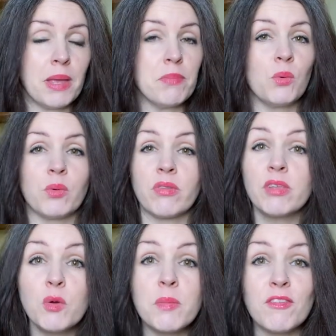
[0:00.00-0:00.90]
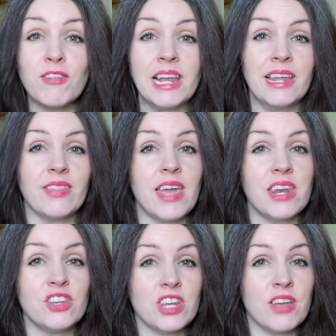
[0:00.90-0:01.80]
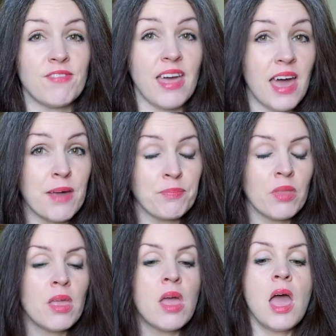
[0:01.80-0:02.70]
People will still be feeling the energy of that.